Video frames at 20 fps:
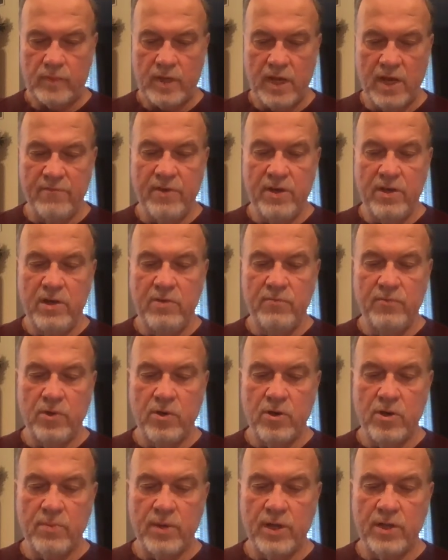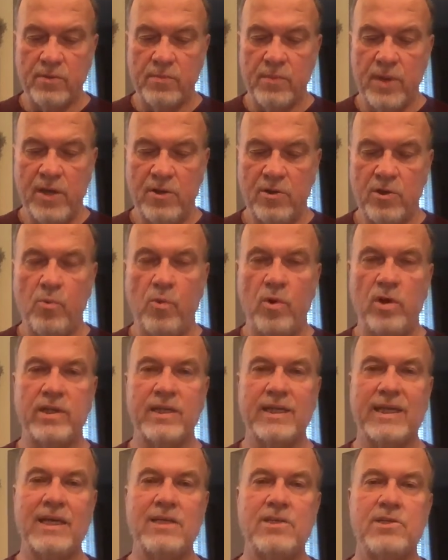Have any of you heard about the man who wanted to
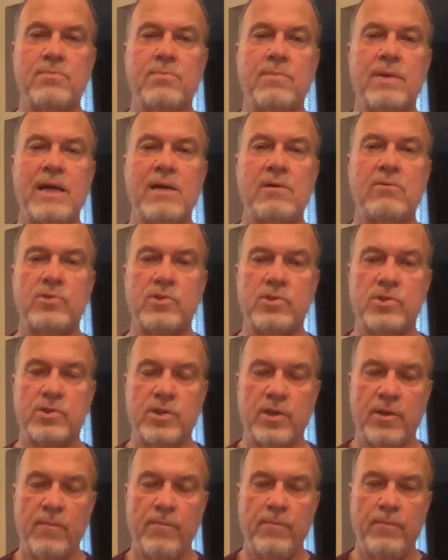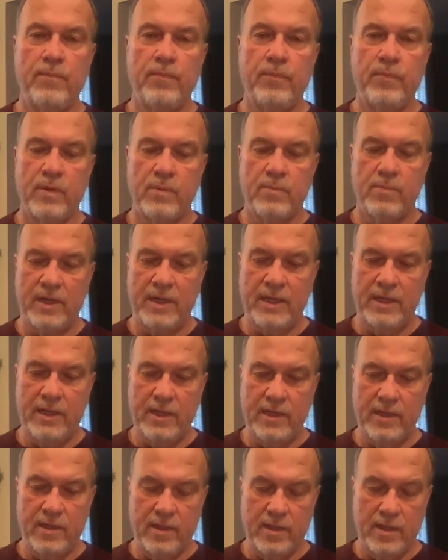catch a mouse, but he
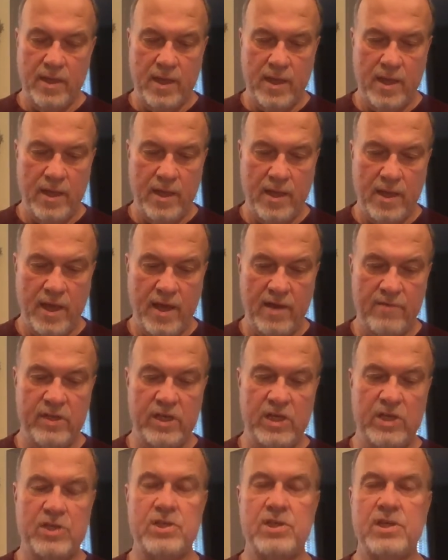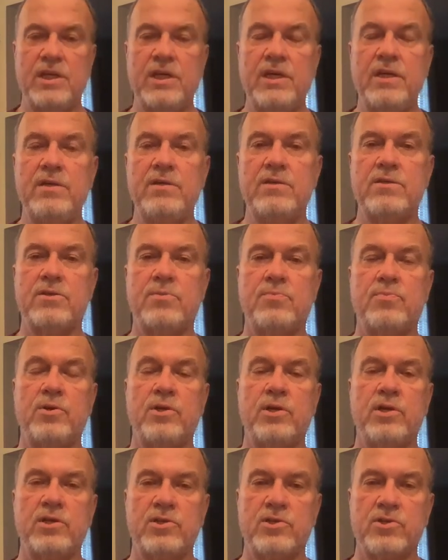didn't have any cheese to put
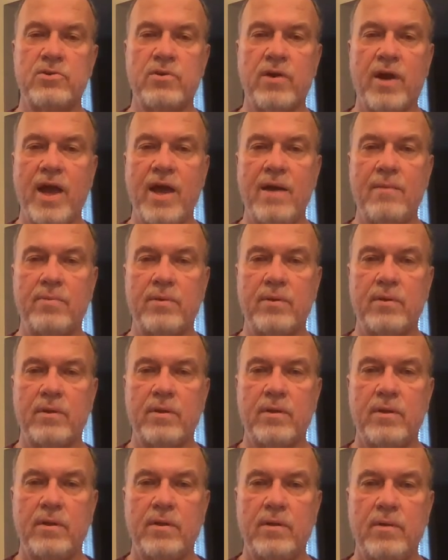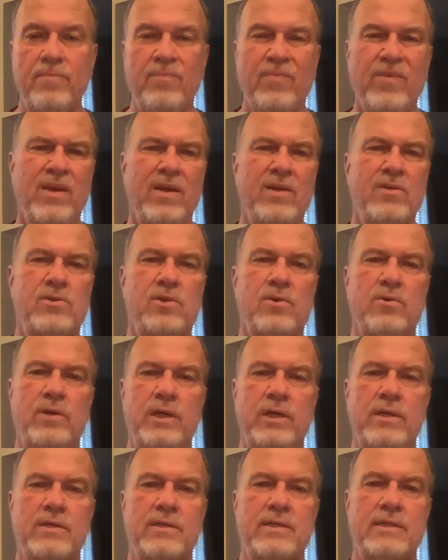in his trap? And so
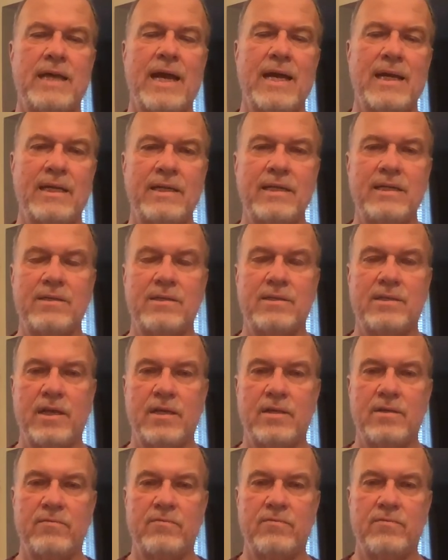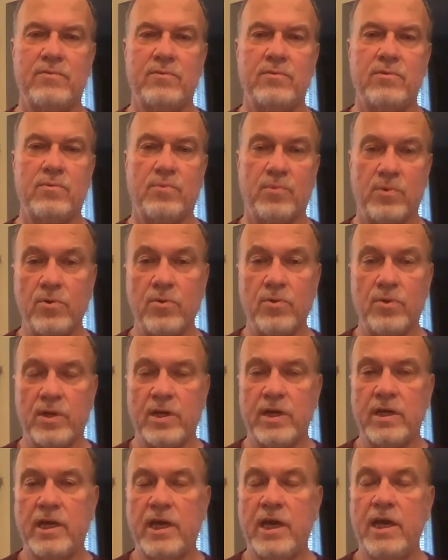he decided instead of the real
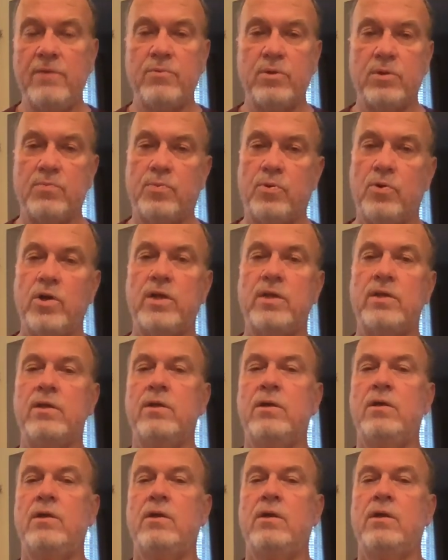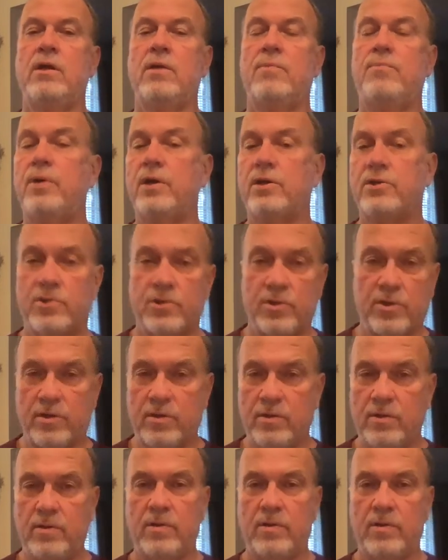thing, he would put a picture